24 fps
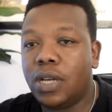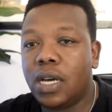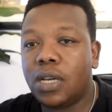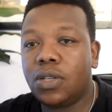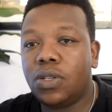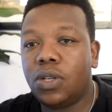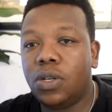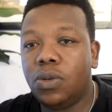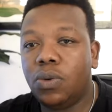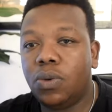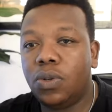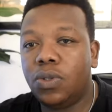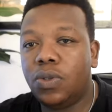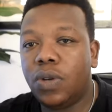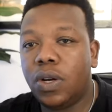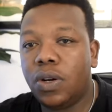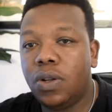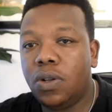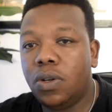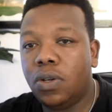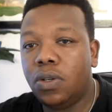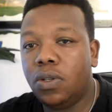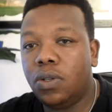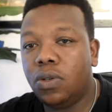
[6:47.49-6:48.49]
Actually, what we
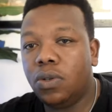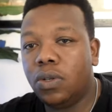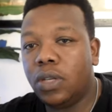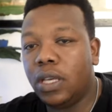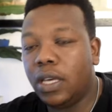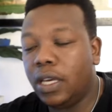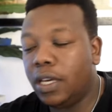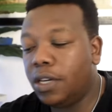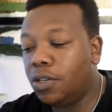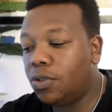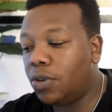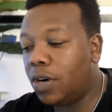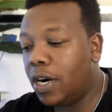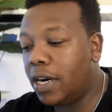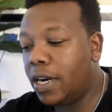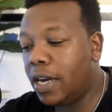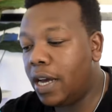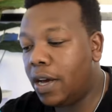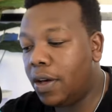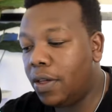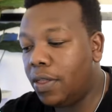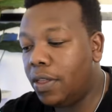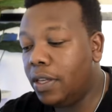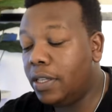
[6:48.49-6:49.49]
are looking into right
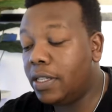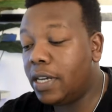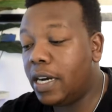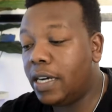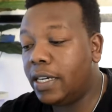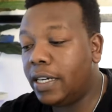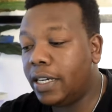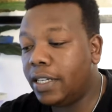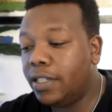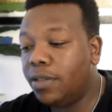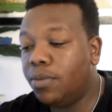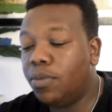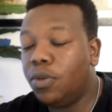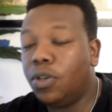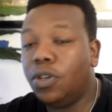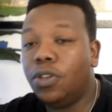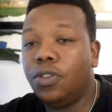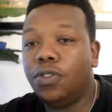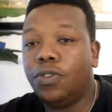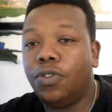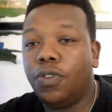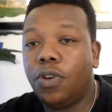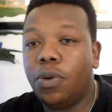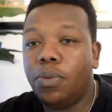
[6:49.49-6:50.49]
now, these are
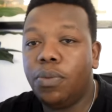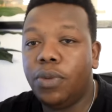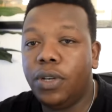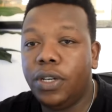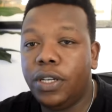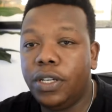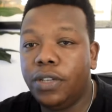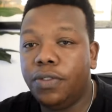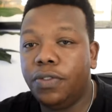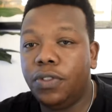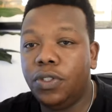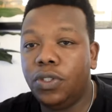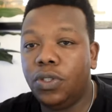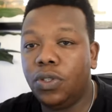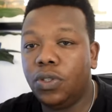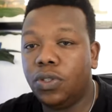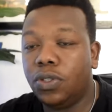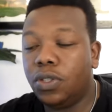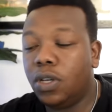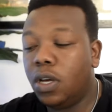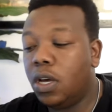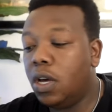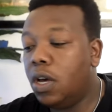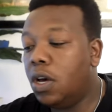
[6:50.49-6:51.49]
testimonials from
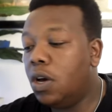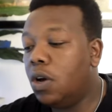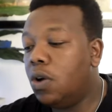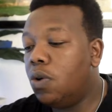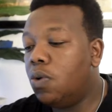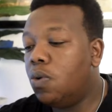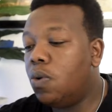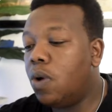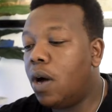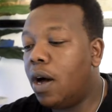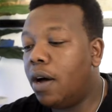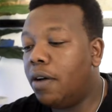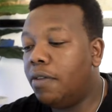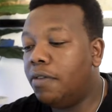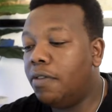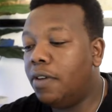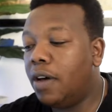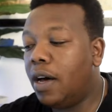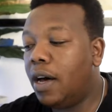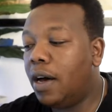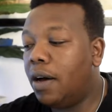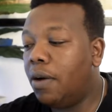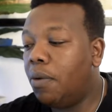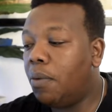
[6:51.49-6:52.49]
individuals who
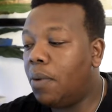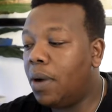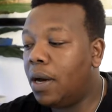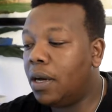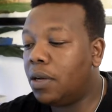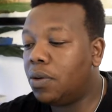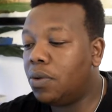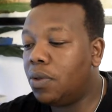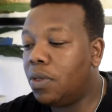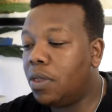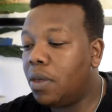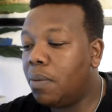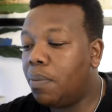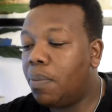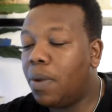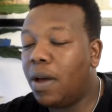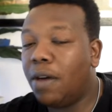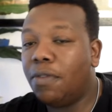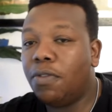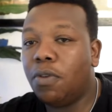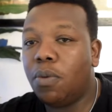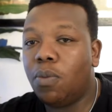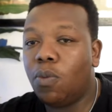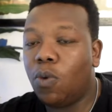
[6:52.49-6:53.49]
have worked with the
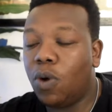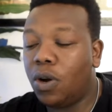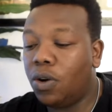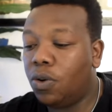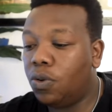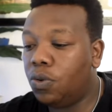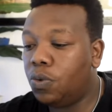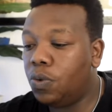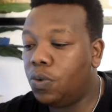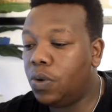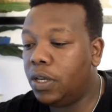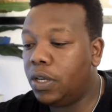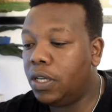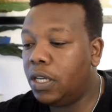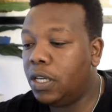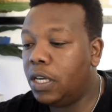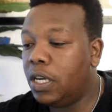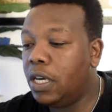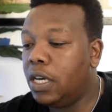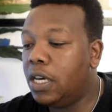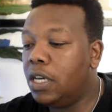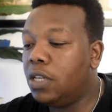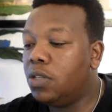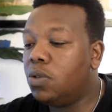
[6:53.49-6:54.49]
platform one-on-one.
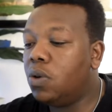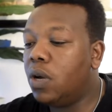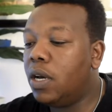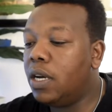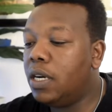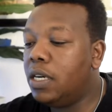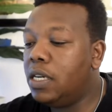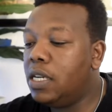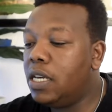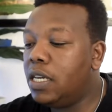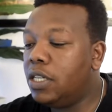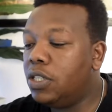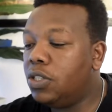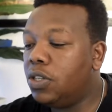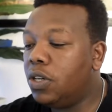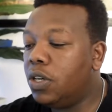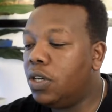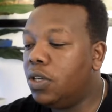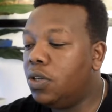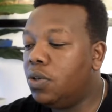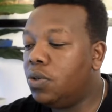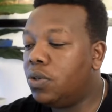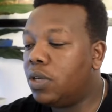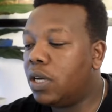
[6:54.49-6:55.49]
So I really enjoy
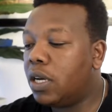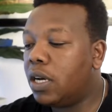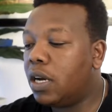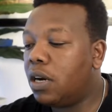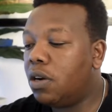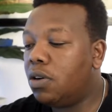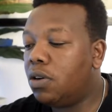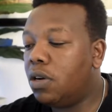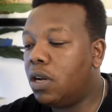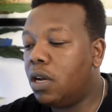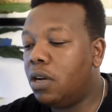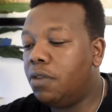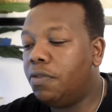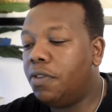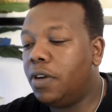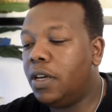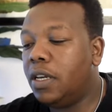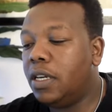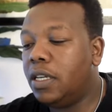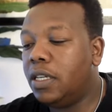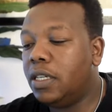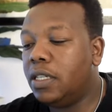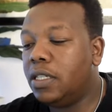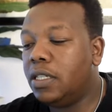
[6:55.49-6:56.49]
user account and
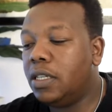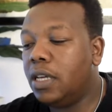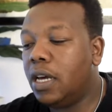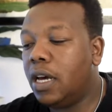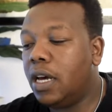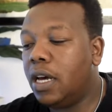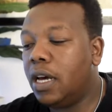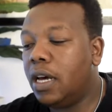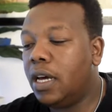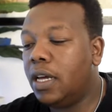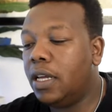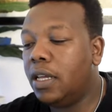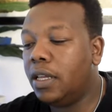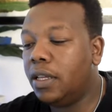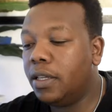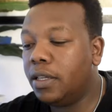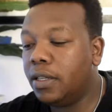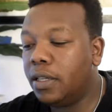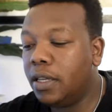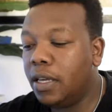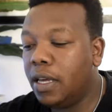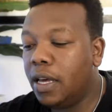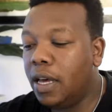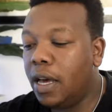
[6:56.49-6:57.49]
find it
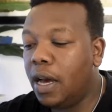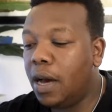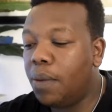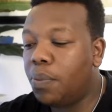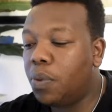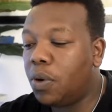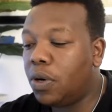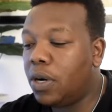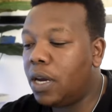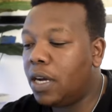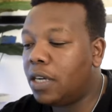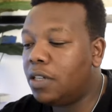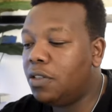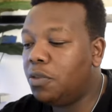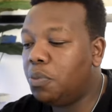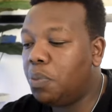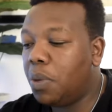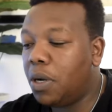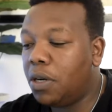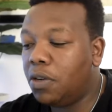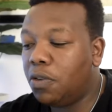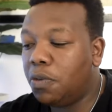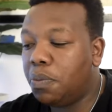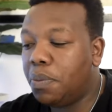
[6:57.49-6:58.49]
a productive
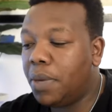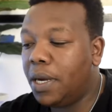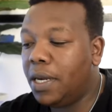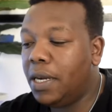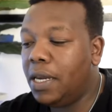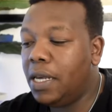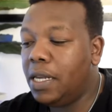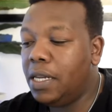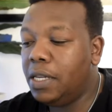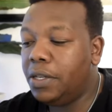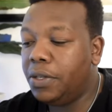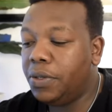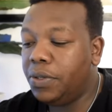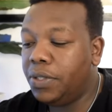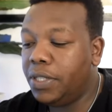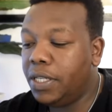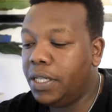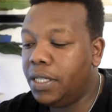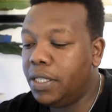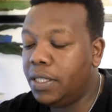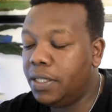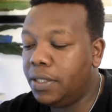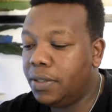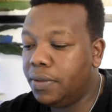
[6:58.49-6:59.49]
part of my daily
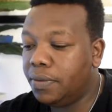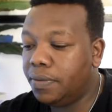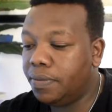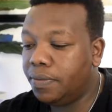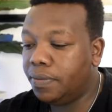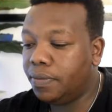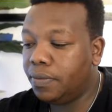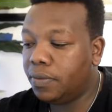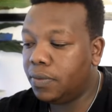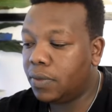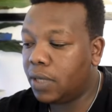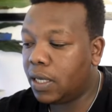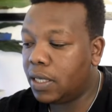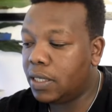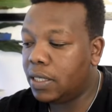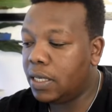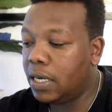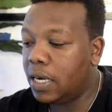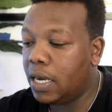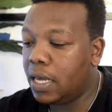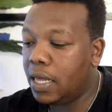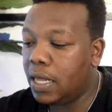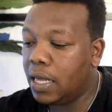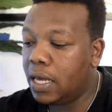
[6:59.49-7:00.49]
routine. You can see
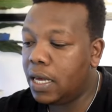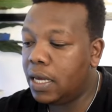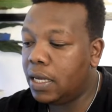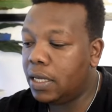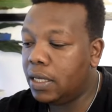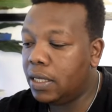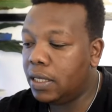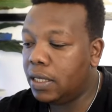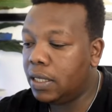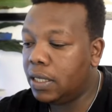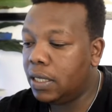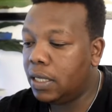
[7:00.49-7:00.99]
right there.